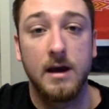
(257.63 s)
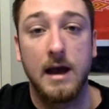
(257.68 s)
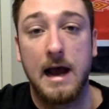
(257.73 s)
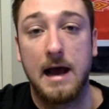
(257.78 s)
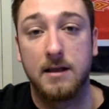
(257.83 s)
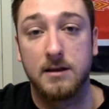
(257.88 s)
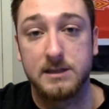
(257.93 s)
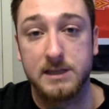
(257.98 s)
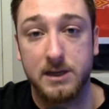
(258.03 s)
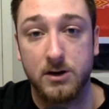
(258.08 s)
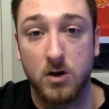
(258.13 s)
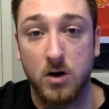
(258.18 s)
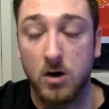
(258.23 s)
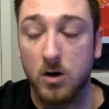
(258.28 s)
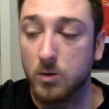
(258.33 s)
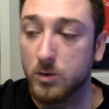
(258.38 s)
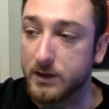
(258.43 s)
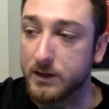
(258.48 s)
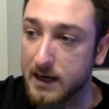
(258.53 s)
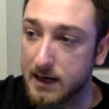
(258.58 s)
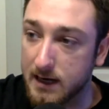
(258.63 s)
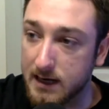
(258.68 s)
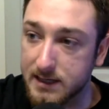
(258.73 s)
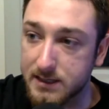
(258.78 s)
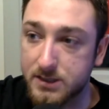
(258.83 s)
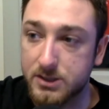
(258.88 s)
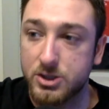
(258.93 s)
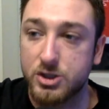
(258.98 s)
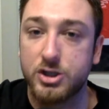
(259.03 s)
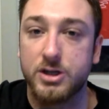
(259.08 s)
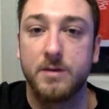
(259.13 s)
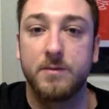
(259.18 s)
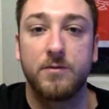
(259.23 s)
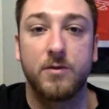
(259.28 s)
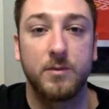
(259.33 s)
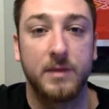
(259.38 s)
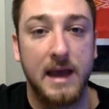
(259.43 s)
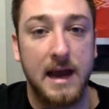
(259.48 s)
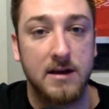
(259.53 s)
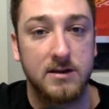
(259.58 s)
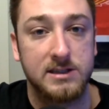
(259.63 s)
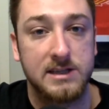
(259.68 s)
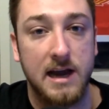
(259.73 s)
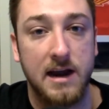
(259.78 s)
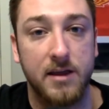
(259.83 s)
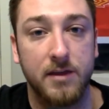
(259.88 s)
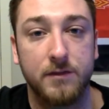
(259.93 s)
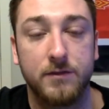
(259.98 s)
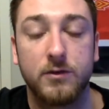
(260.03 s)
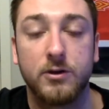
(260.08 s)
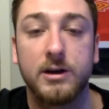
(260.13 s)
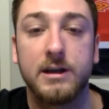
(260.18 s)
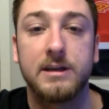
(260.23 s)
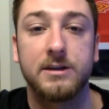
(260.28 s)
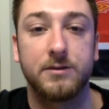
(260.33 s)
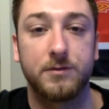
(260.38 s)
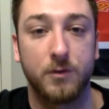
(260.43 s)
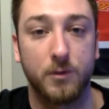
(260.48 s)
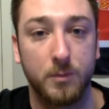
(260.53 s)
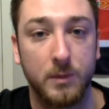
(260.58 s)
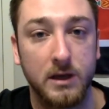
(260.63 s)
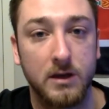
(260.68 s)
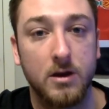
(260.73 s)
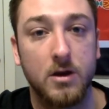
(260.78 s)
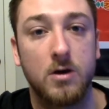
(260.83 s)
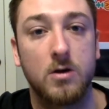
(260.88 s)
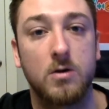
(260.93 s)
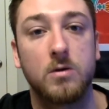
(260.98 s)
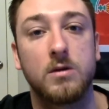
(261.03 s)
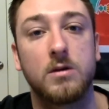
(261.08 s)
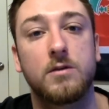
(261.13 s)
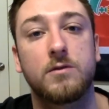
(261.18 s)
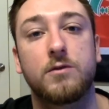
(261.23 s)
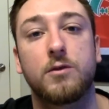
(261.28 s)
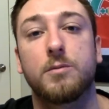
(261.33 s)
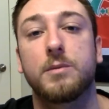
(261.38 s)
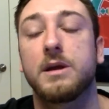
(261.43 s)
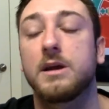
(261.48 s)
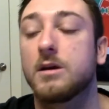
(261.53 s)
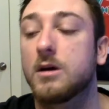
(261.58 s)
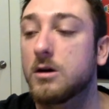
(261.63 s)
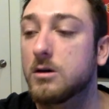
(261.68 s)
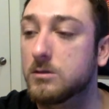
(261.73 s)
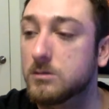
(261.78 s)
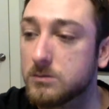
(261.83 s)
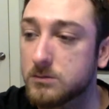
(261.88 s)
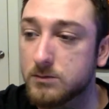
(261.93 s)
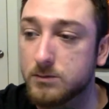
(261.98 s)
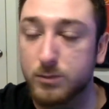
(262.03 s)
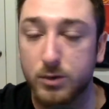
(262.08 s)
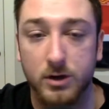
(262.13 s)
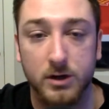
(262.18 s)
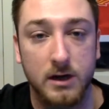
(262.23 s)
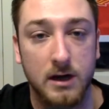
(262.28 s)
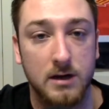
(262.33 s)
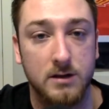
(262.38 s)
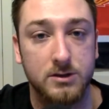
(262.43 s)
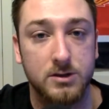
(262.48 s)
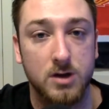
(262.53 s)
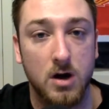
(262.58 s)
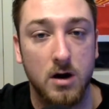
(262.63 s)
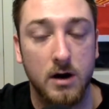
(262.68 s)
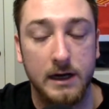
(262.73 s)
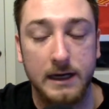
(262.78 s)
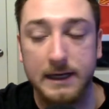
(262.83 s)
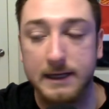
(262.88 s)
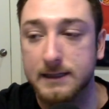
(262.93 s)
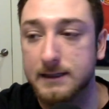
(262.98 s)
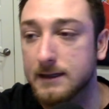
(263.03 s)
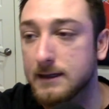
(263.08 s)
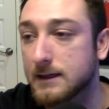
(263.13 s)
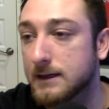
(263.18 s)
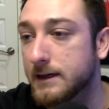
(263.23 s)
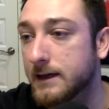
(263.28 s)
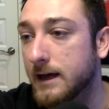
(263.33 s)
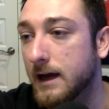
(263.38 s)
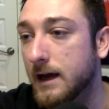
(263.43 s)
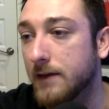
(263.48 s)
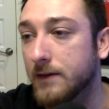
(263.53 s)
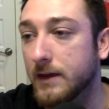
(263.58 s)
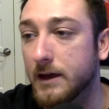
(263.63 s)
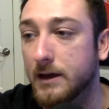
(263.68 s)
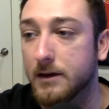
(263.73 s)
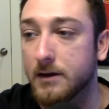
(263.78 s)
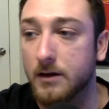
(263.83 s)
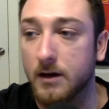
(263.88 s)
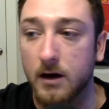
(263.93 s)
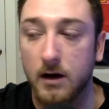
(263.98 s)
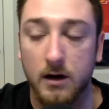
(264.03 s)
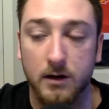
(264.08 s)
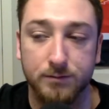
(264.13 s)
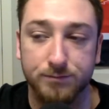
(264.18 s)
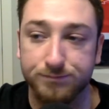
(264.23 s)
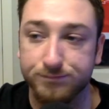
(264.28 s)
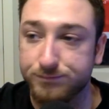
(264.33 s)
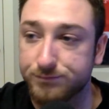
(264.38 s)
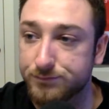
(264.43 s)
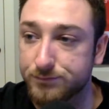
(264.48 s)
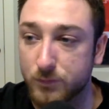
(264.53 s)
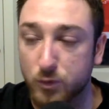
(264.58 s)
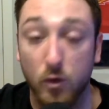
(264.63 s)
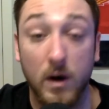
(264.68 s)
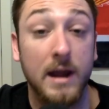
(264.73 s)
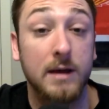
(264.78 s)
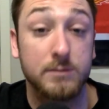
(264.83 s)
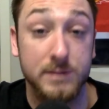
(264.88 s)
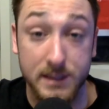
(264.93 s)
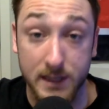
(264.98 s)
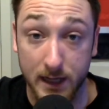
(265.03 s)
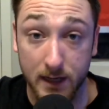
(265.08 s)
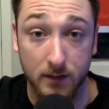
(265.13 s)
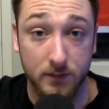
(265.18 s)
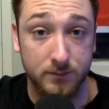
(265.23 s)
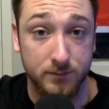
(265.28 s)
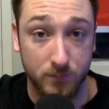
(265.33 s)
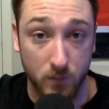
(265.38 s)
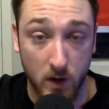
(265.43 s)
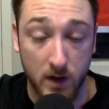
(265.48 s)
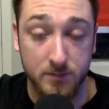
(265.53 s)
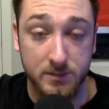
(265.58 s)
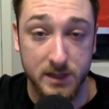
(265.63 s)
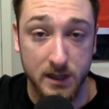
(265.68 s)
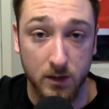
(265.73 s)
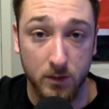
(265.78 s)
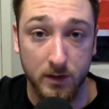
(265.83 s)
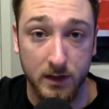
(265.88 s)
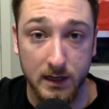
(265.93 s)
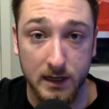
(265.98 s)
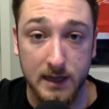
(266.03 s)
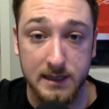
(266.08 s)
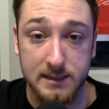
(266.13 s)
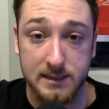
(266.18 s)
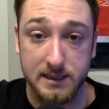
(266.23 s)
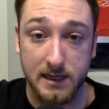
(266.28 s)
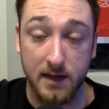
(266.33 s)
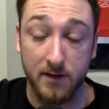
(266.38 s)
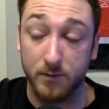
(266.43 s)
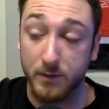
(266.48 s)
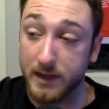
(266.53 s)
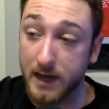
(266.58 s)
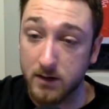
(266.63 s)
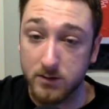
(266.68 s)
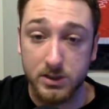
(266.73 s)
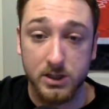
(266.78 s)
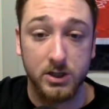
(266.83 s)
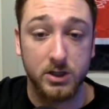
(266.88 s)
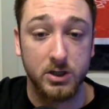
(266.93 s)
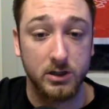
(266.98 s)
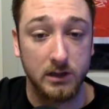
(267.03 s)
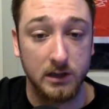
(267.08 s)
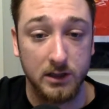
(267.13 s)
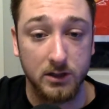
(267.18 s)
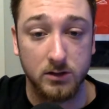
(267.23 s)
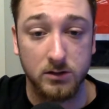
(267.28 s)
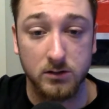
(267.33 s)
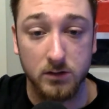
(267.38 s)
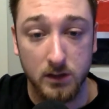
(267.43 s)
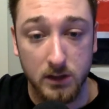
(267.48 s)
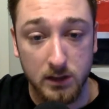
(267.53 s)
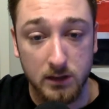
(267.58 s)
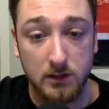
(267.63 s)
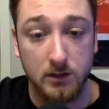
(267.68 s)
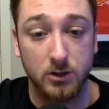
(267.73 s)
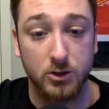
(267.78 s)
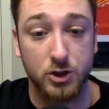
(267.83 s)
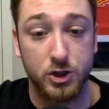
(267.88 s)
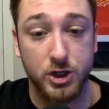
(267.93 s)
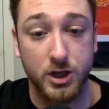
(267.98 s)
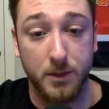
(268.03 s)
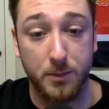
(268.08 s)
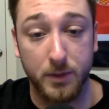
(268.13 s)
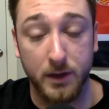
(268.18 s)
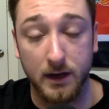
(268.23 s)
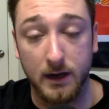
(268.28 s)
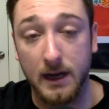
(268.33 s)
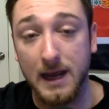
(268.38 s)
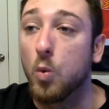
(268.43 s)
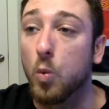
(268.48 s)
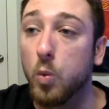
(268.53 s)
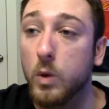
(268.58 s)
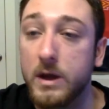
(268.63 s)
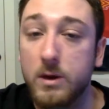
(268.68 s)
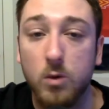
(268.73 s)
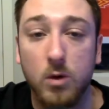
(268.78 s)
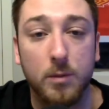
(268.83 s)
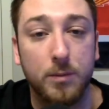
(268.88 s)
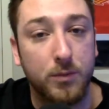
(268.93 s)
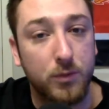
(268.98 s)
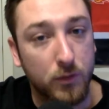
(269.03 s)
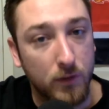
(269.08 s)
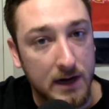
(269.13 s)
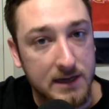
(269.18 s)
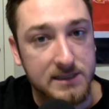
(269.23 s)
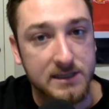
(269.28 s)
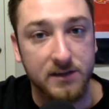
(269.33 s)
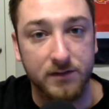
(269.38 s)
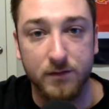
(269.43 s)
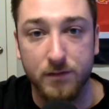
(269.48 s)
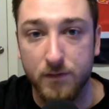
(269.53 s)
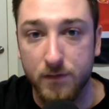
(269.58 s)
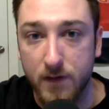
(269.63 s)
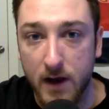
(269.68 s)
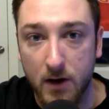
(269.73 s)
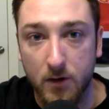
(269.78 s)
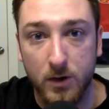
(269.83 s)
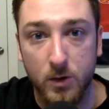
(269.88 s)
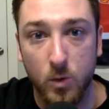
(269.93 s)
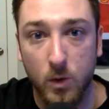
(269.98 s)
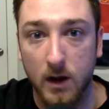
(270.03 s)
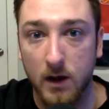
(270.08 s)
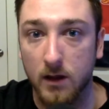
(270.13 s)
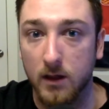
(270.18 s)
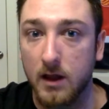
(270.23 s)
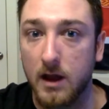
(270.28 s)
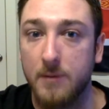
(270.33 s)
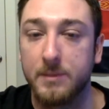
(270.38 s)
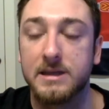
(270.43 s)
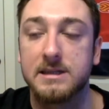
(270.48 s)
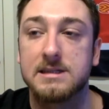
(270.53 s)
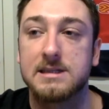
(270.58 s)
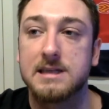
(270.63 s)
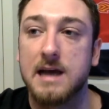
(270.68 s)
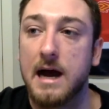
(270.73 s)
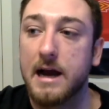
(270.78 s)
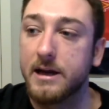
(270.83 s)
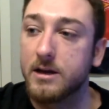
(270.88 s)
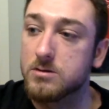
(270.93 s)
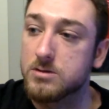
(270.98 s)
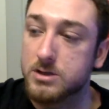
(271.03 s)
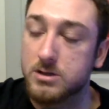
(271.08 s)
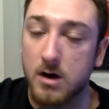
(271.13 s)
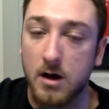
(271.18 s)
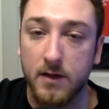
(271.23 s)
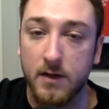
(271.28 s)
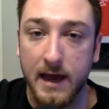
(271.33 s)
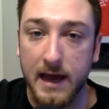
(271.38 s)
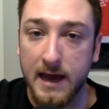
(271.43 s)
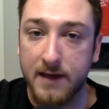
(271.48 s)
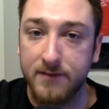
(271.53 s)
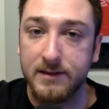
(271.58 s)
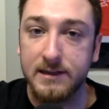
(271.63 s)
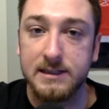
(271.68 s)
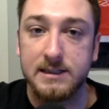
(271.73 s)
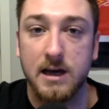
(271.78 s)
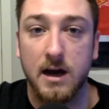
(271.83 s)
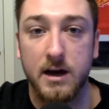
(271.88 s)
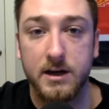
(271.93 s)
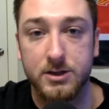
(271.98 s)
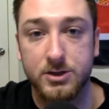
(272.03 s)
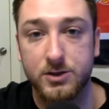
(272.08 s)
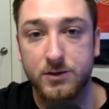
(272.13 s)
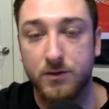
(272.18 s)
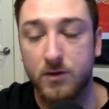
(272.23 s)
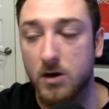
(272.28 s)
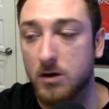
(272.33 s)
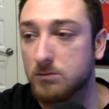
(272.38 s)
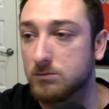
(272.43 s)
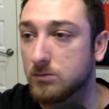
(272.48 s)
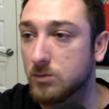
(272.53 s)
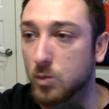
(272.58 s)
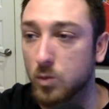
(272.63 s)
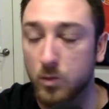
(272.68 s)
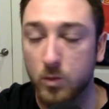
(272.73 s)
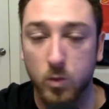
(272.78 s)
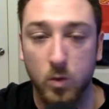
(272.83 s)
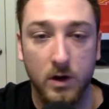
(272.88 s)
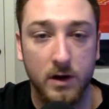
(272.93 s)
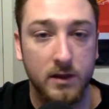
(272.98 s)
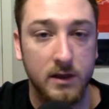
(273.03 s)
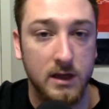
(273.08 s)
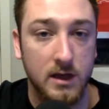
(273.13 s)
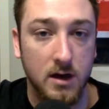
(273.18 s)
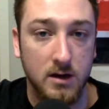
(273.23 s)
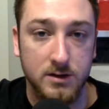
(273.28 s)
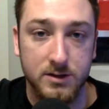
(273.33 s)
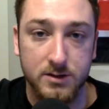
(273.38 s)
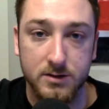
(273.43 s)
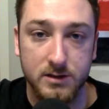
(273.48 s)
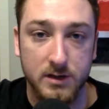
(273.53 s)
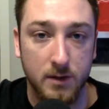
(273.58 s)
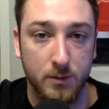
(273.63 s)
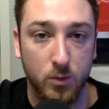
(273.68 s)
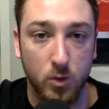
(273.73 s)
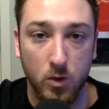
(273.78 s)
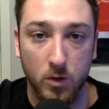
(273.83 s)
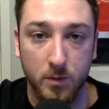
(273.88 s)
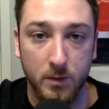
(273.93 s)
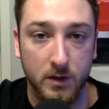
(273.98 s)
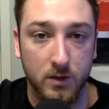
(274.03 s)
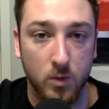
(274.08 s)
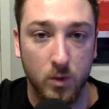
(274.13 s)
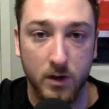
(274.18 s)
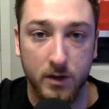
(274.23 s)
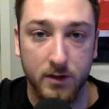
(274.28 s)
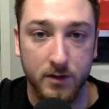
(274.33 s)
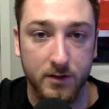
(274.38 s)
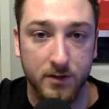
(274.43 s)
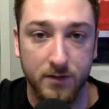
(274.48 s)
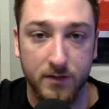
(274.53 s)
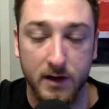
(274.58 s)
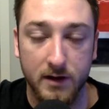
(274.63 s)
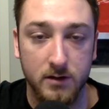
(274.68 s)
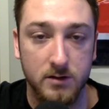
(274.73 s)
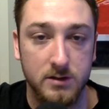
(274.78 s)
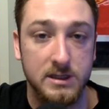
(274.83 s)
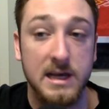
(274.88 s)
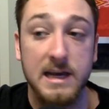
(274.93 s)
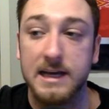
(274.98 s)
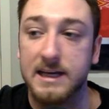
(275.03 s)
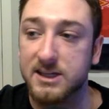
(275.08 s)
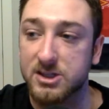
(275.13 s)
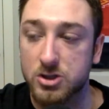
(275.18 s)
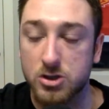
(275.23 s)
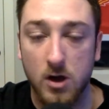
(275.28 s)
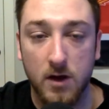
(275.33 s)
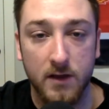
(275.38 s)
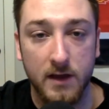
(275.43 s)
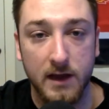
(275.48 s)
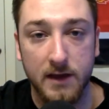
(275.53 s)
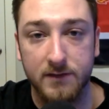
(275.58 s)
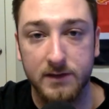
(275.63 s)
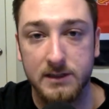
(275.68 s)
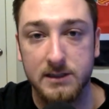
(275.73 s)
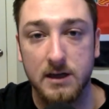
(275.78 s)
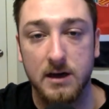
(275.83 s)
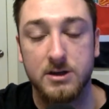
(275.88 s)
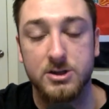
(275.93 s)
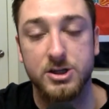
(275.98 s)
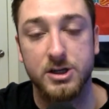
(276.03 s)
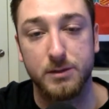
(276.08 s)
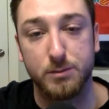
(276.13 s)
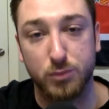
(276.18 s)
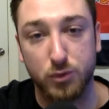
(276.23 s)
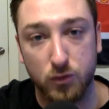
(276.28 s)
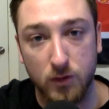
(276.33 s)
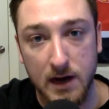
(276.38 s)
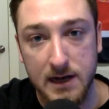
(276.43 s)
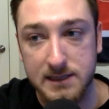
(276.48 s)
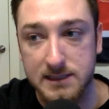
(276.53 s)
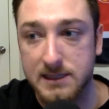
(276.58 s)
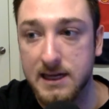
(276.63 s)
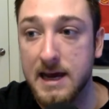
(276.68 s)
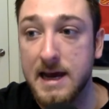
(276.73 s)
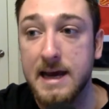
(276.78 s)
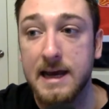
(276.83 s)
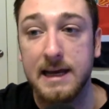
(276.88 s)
Alexander-Arnold with that nice chip from the outside of the foot into Firmino. Firmino put it on target, and then Ramsdale with a nice save. But that was a good little chip in. We were pressing very well. I mean, Sadio saw the heavy touch from one of the youngsters on Bournemouth, one of their defenders. He saw the heavy touch. He pressed.